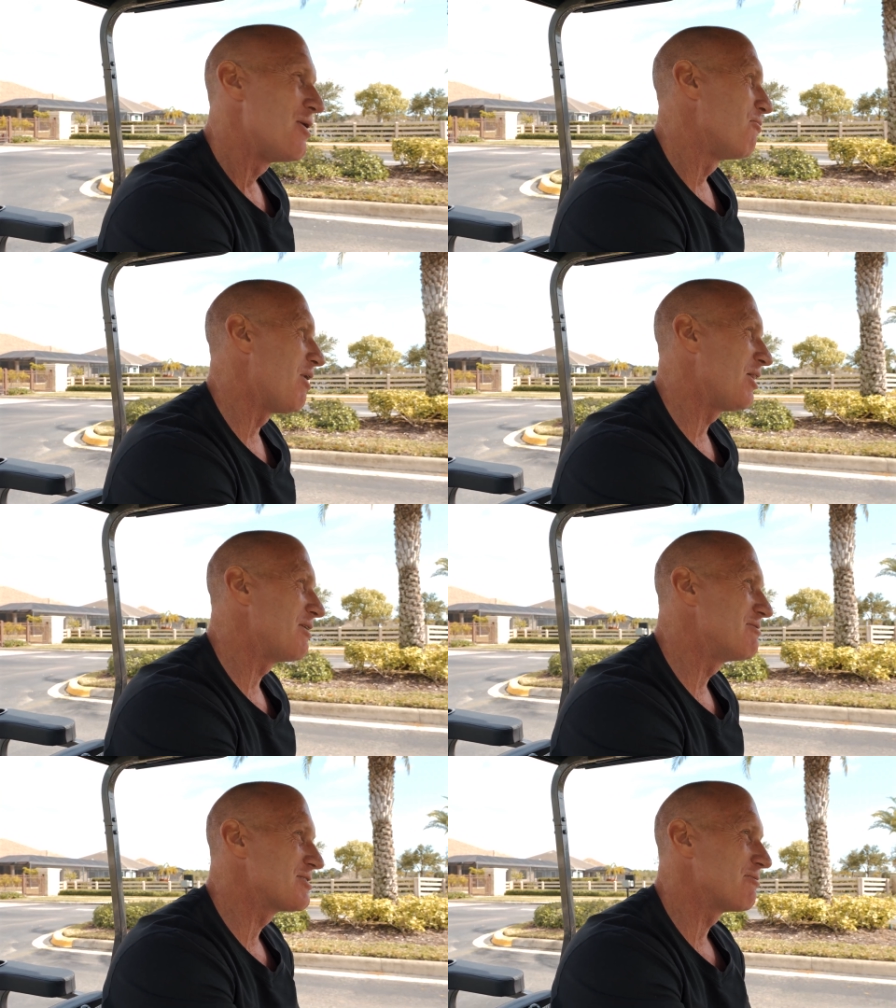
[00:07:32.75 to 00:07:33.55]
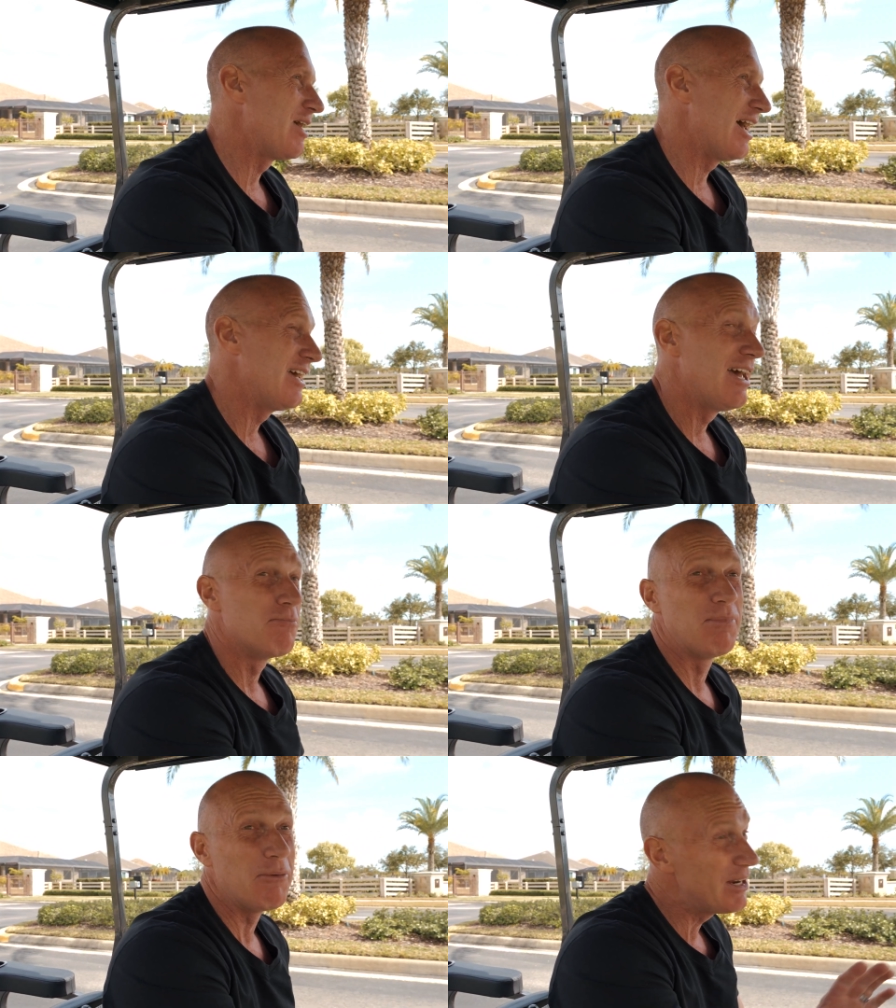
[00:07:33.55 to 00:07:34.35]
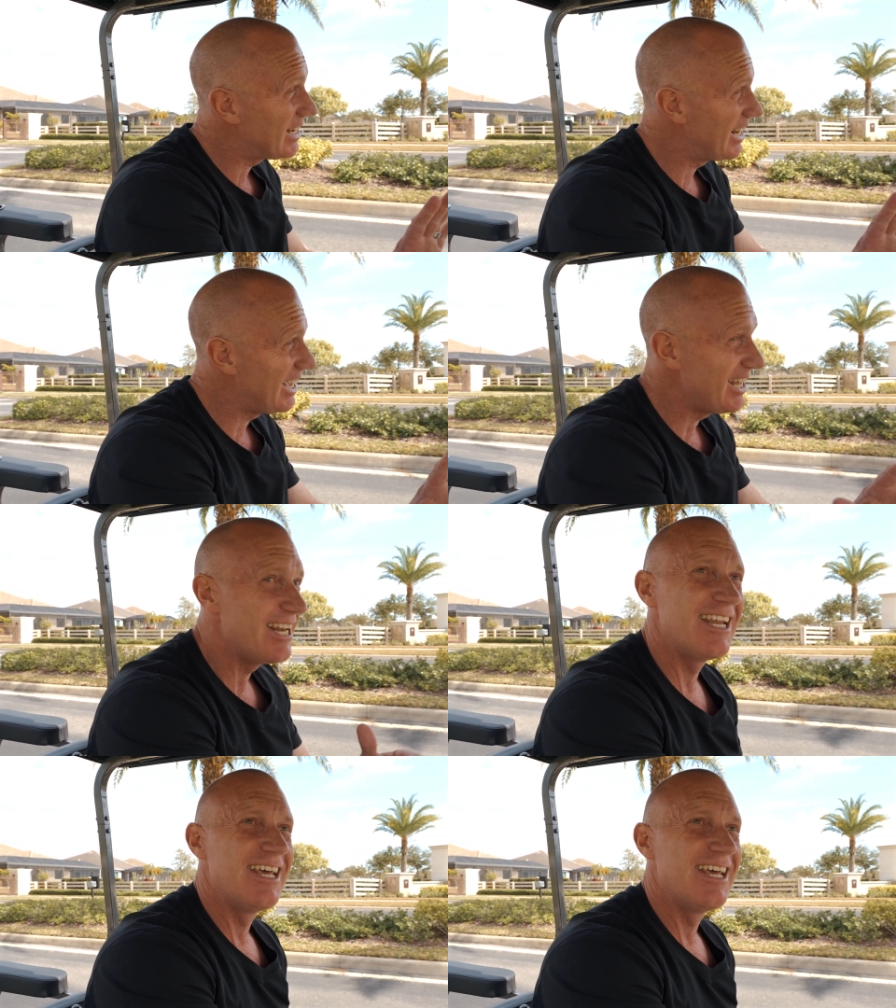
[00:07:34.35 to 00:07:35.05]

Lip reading: while he was away. But we did it.